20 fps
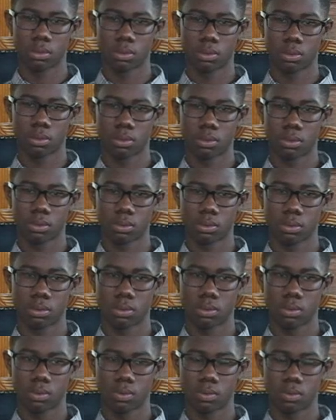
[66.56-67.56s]

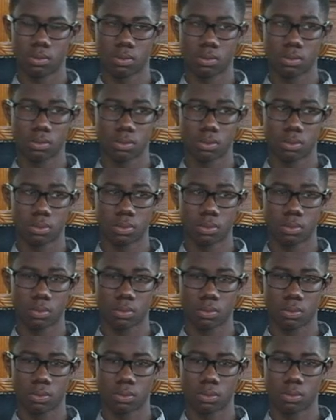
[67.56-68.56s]

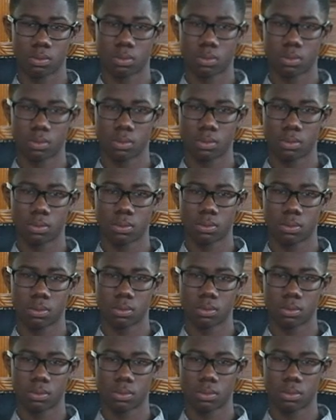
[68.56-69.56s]

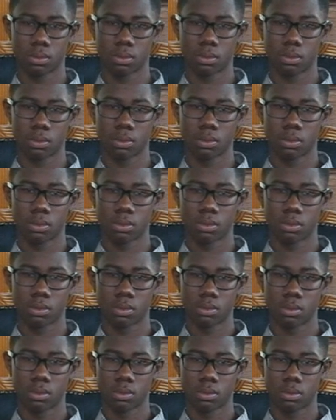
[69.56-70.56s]

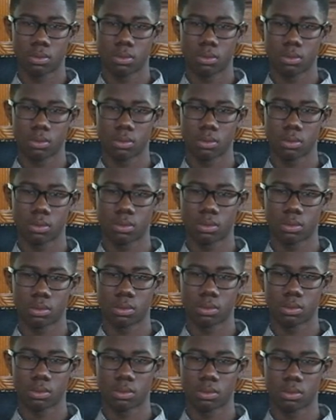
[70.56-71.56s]

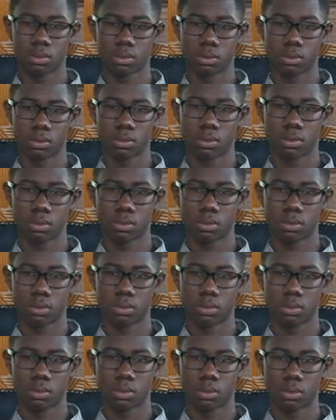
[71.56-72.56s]

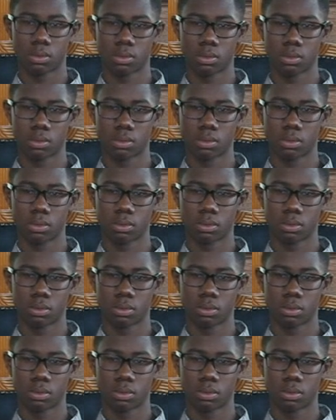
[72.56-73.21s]
[no speech]